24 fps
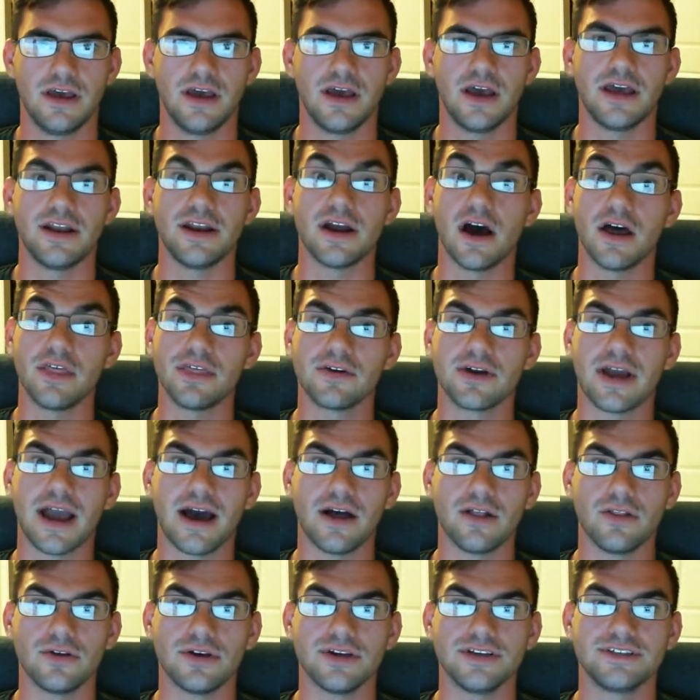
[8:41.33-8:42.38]
And other
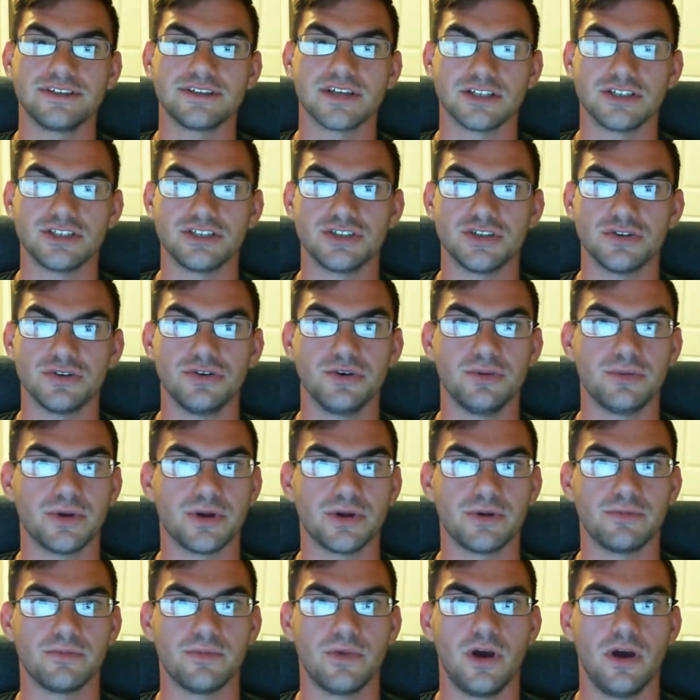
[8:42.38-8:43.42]
alloys such as
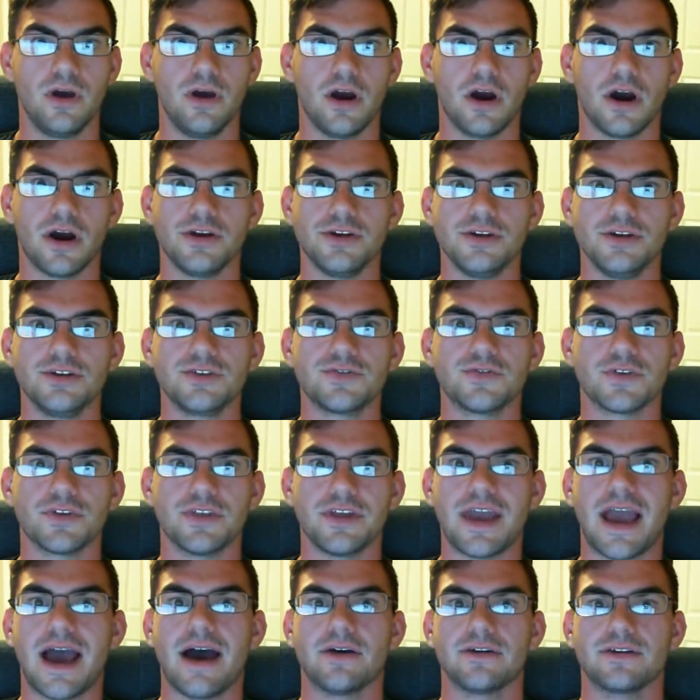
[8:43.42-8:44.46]
aluminum are used for
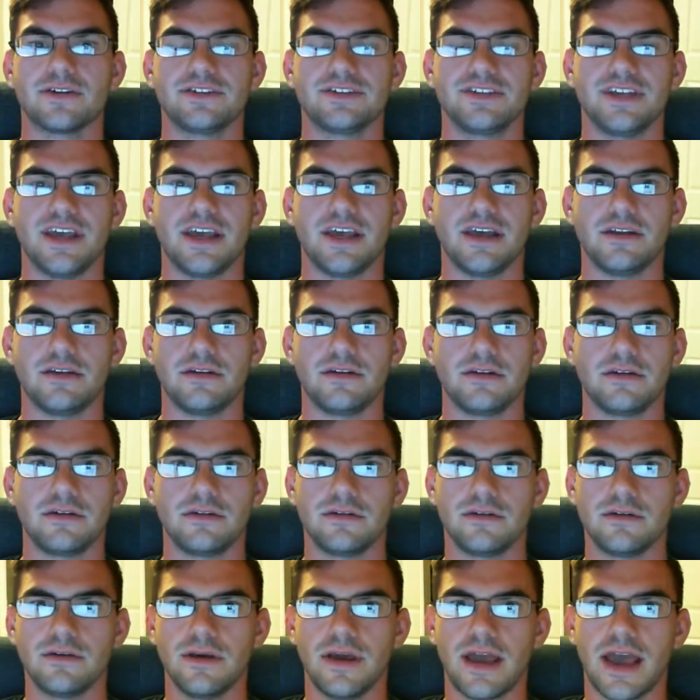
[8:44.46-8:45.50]
the outer skin
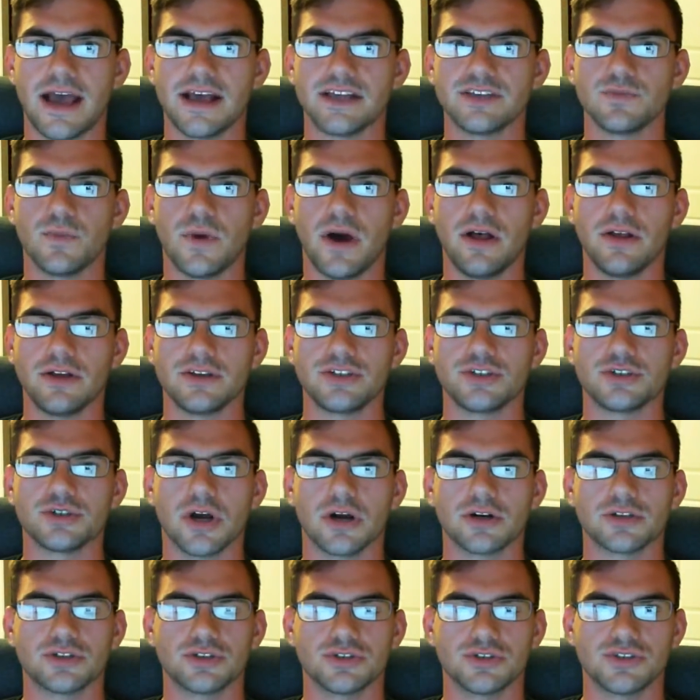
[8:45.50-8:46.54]
as well as
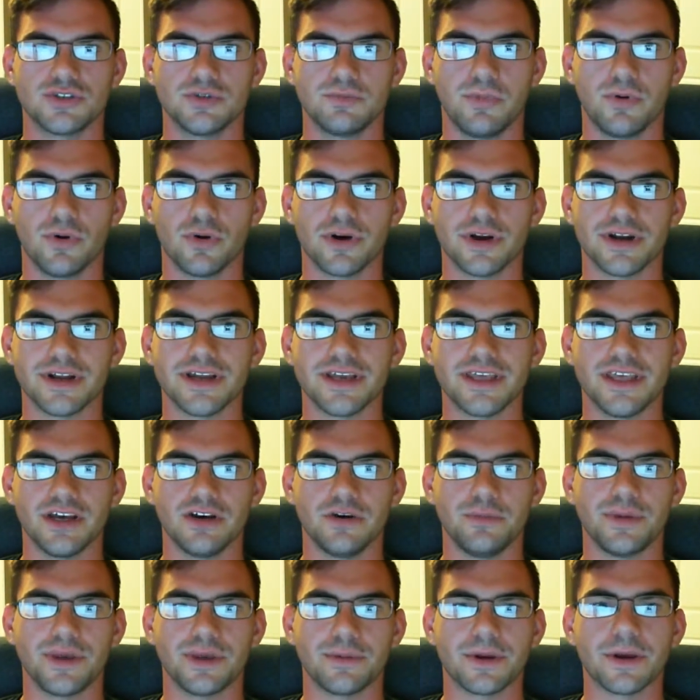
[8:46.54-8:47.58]
structural support and
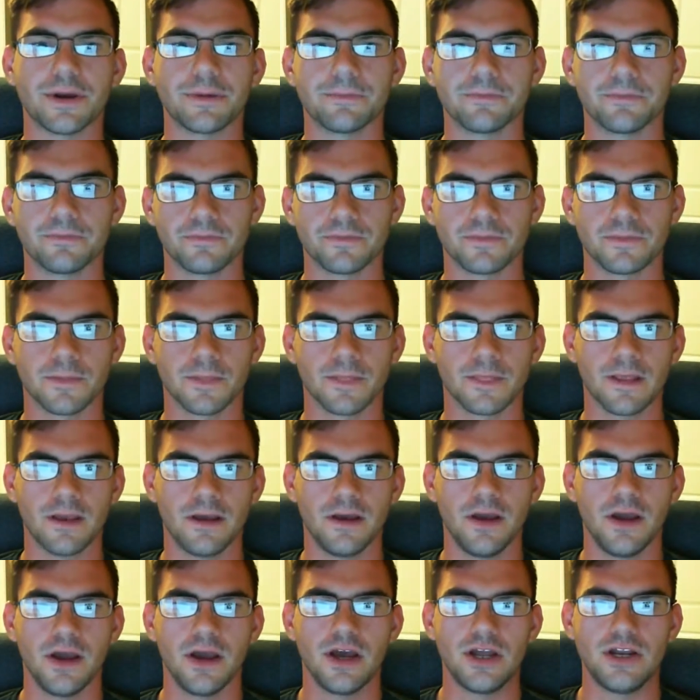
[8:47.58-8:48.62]
keel beaming.
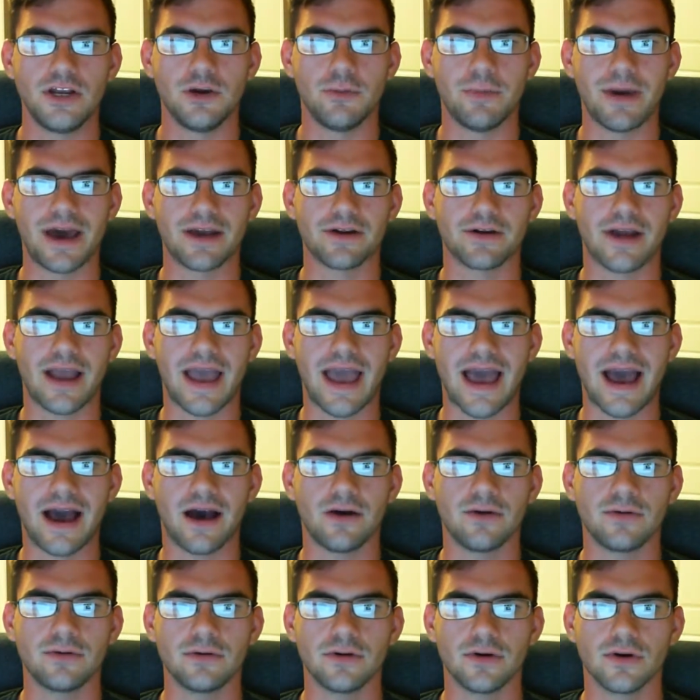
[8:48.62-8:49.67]
No matter
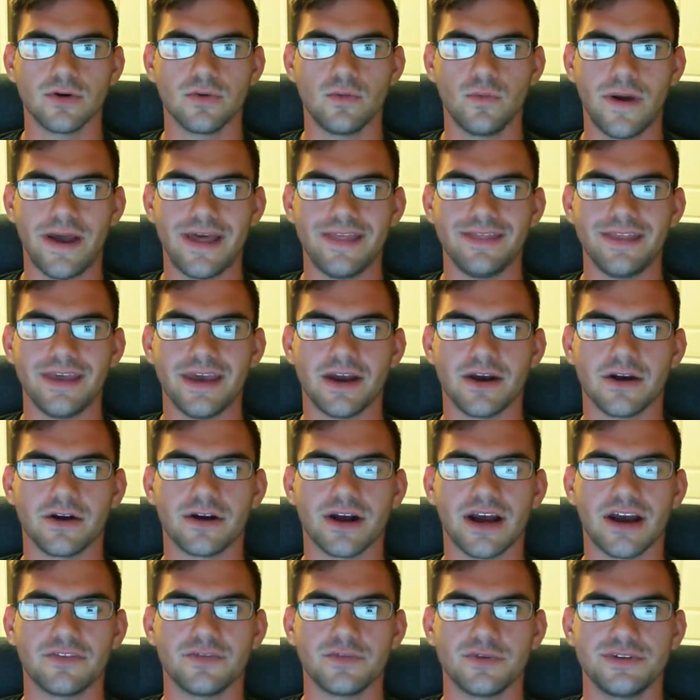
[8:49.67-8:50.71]
how or when the
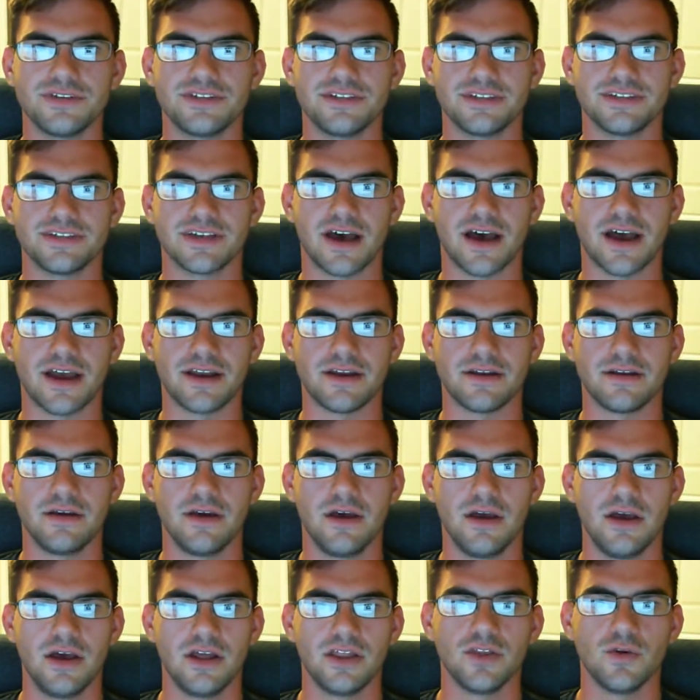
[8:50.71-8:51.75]
aircraft was designed,
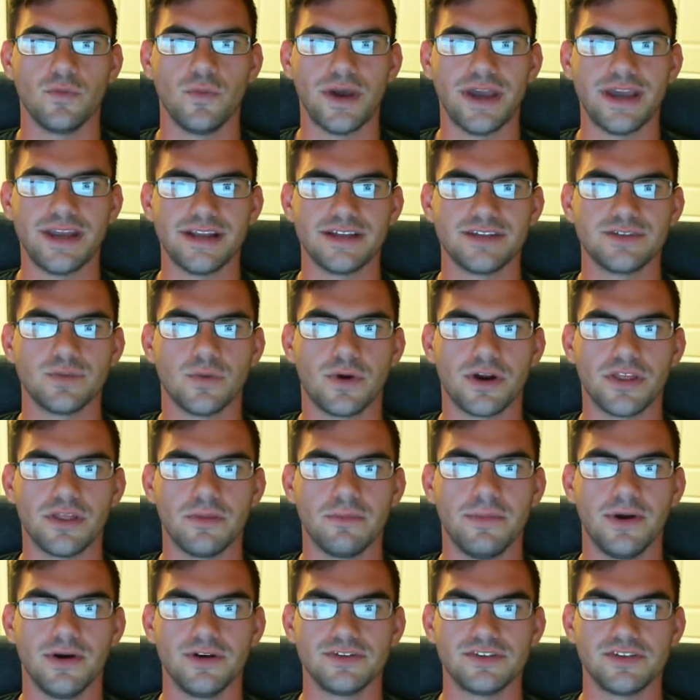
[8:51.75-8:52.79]
the weight is one of the
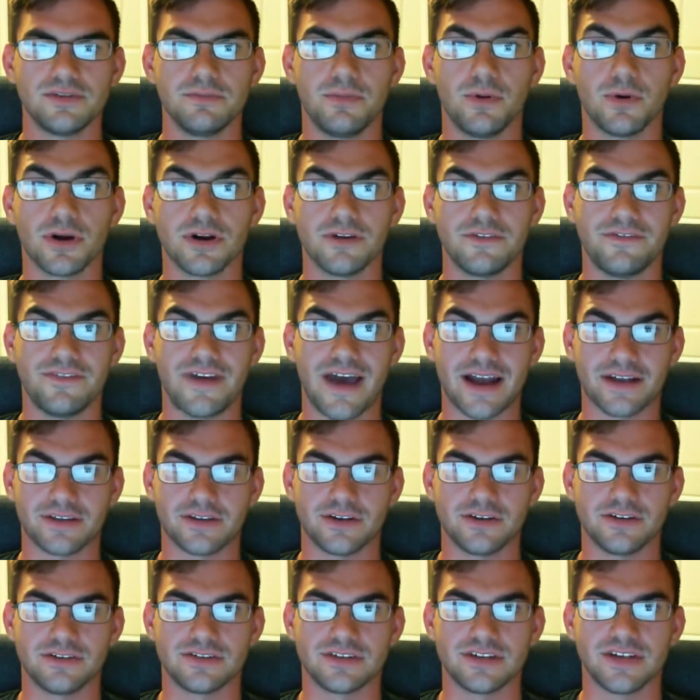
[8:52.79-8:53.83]
most important
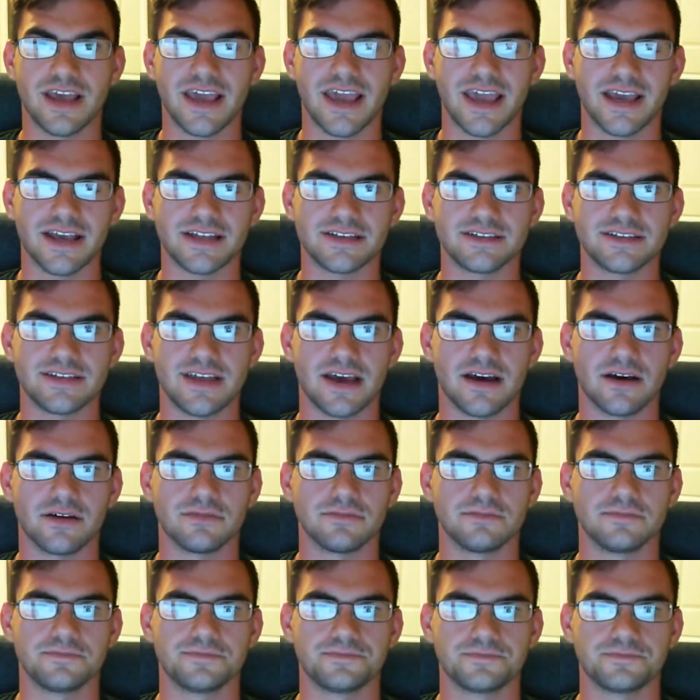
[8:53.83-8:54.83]
factors, hands down.